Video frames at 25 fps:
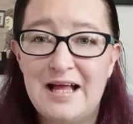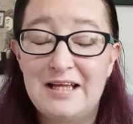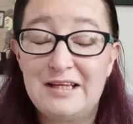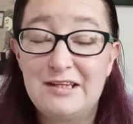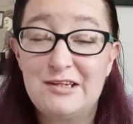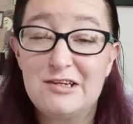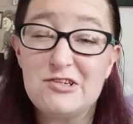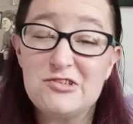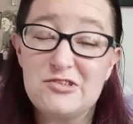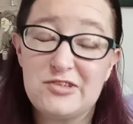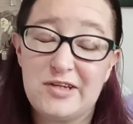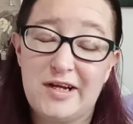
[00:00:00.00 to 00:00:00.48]

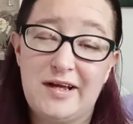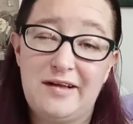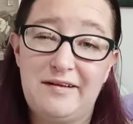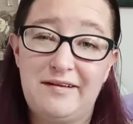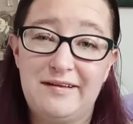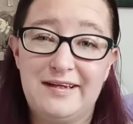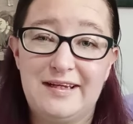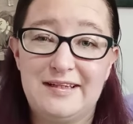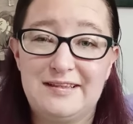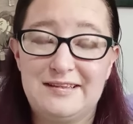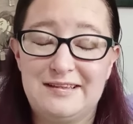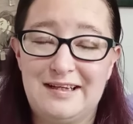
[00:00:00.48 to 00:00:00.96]
Usually I
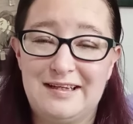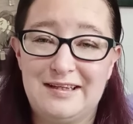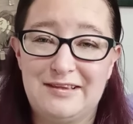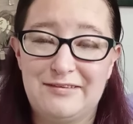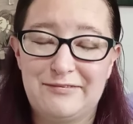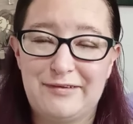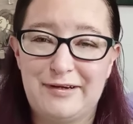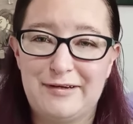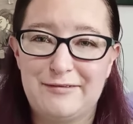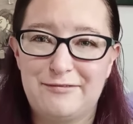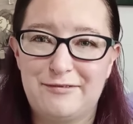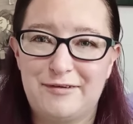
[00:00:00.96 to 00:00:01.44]
only get to like
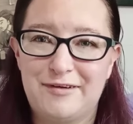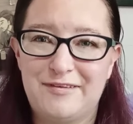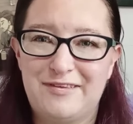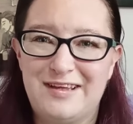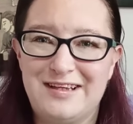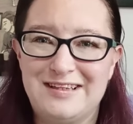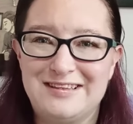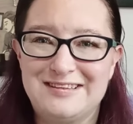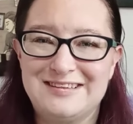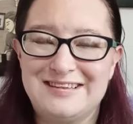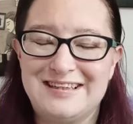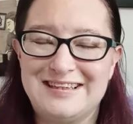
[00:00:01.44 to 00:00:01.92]
three or four
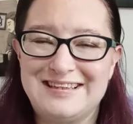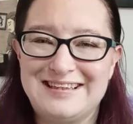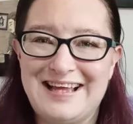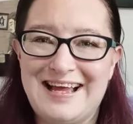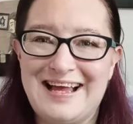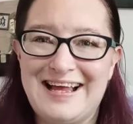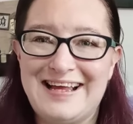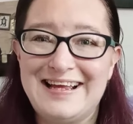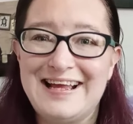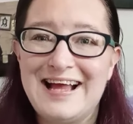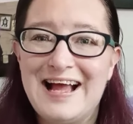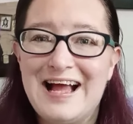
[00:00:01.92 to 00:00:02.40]
things in a
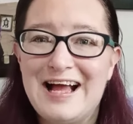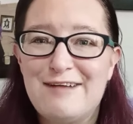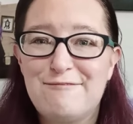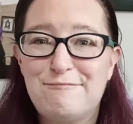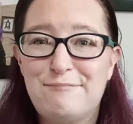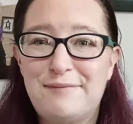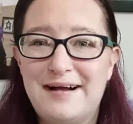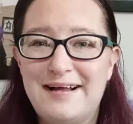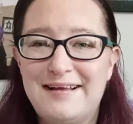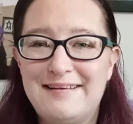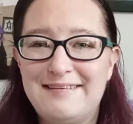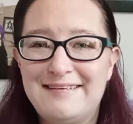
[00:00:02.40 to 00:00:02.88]
day,
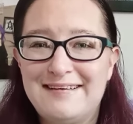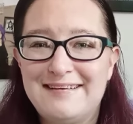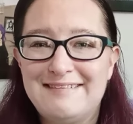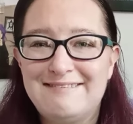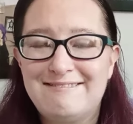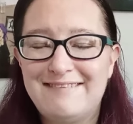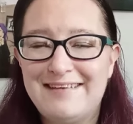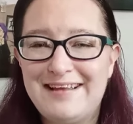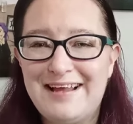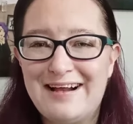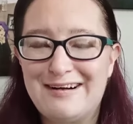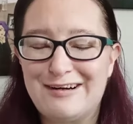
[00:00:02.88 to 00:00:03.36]
but
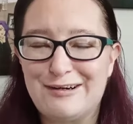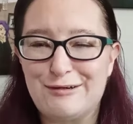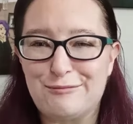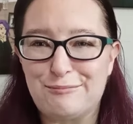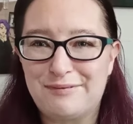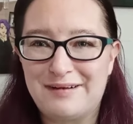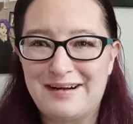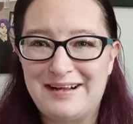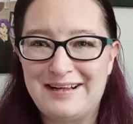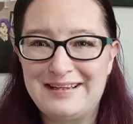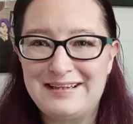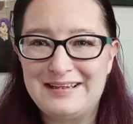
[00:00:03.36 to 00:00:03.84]
we hope,
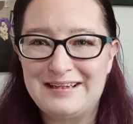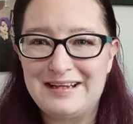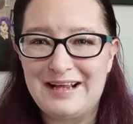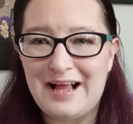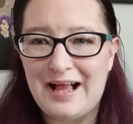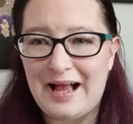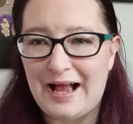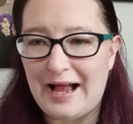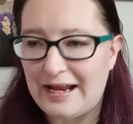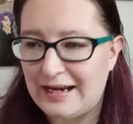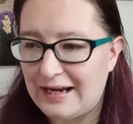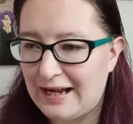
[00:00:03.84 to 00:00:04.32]
right?
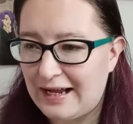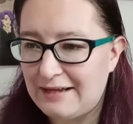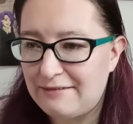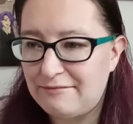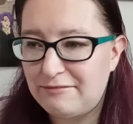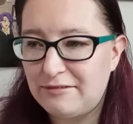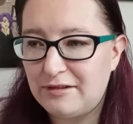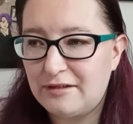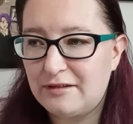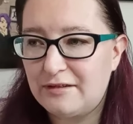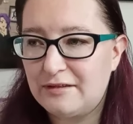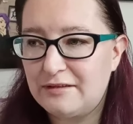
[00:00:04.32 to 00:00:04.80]
And I've
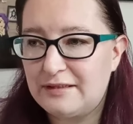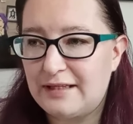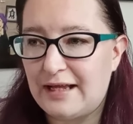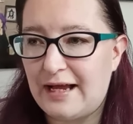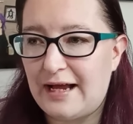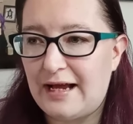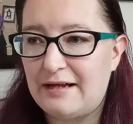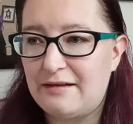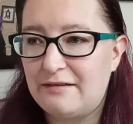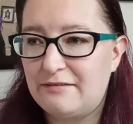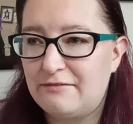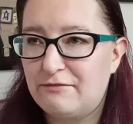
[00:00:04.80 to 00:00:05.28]
learned
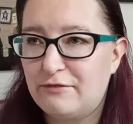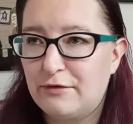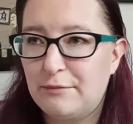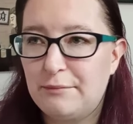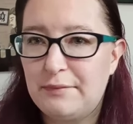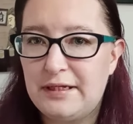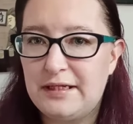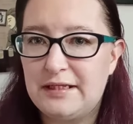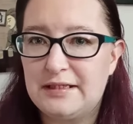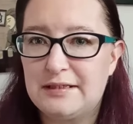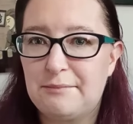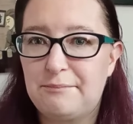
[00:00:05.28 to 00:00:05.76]
that for
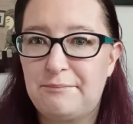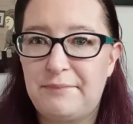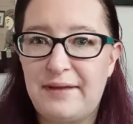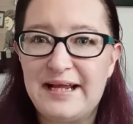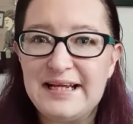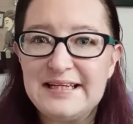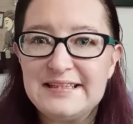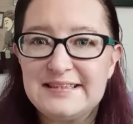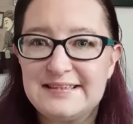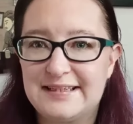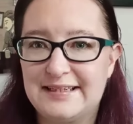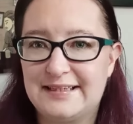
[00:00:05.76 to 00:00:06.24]
me, the
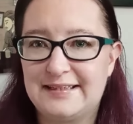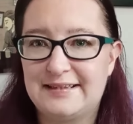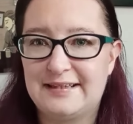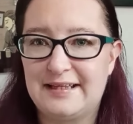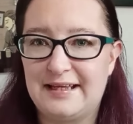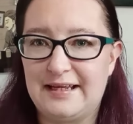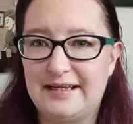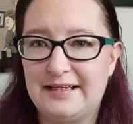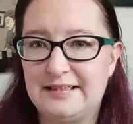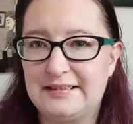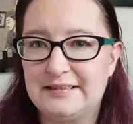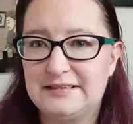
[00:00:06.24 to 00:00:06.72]
basic
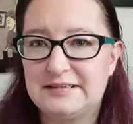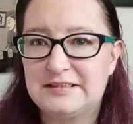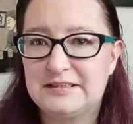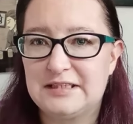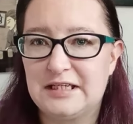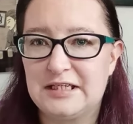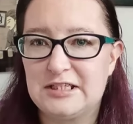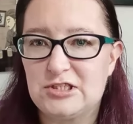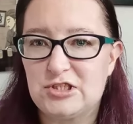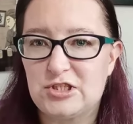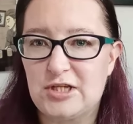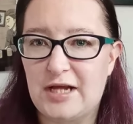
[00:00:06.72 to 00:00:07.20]
things
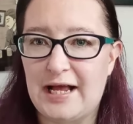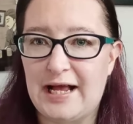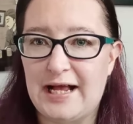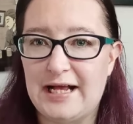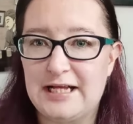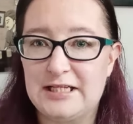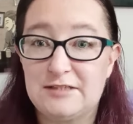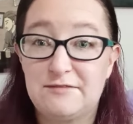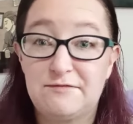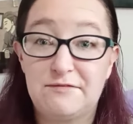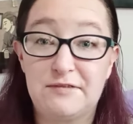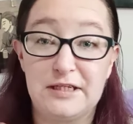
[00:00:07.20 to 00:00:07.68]
such
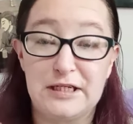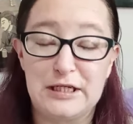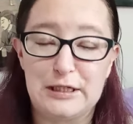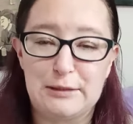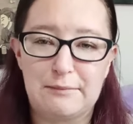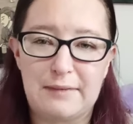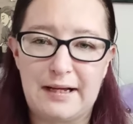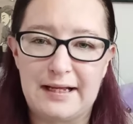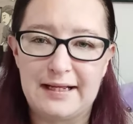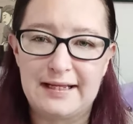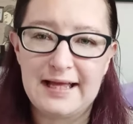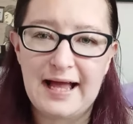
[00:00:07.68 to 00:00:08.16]
as feeding
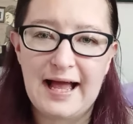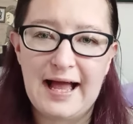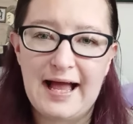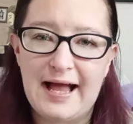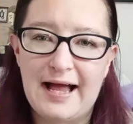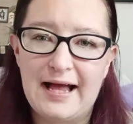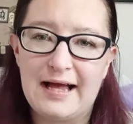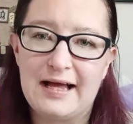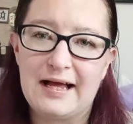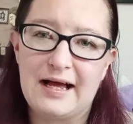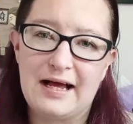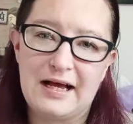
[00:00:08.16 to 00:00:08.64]
my
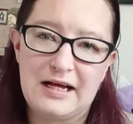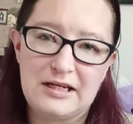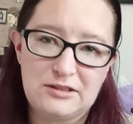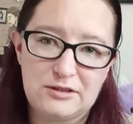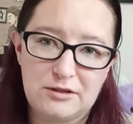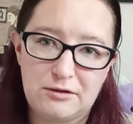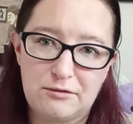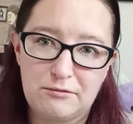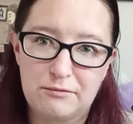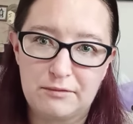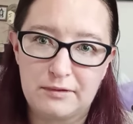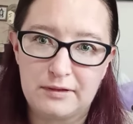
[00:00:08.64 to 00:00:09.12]
cat, I
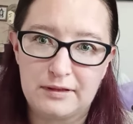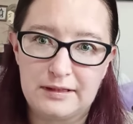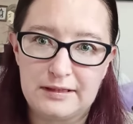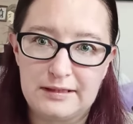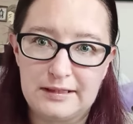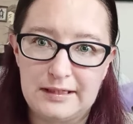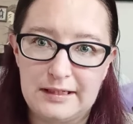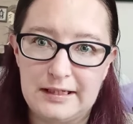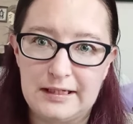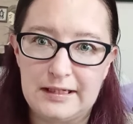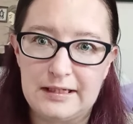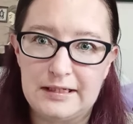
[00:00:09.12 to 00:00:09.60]
don't really
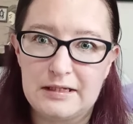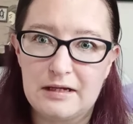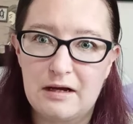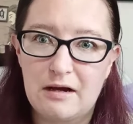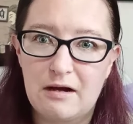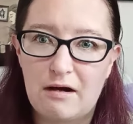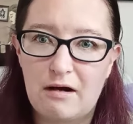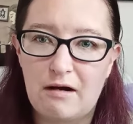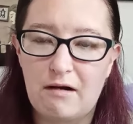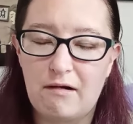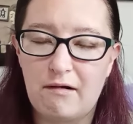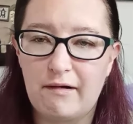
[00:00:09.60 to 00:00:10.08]
need
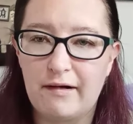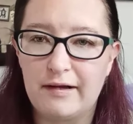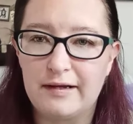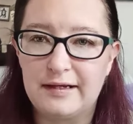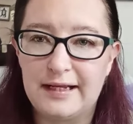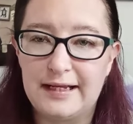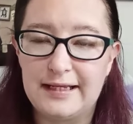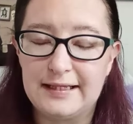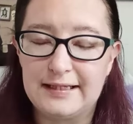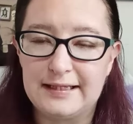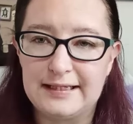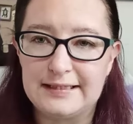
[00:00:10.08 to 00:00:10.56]
on
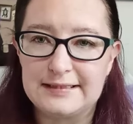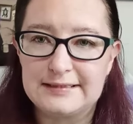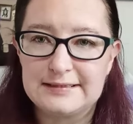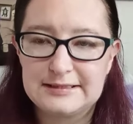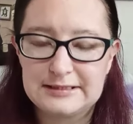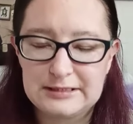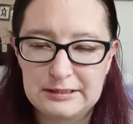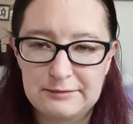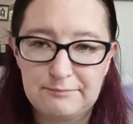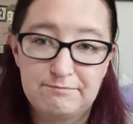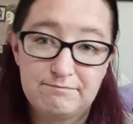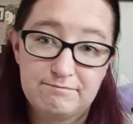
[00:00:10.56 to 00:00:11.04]
a
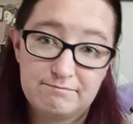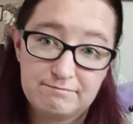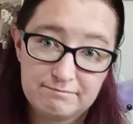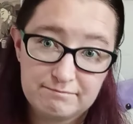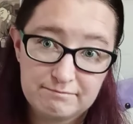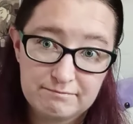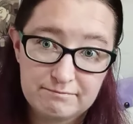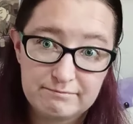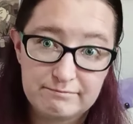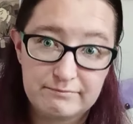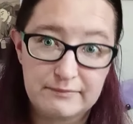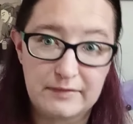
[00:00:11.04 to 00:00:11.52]
list.
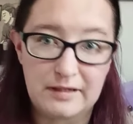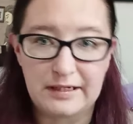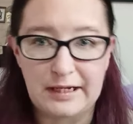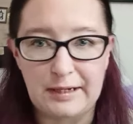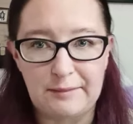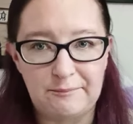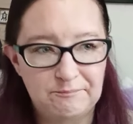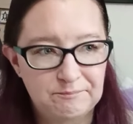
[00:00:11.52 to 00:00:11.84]
Okay.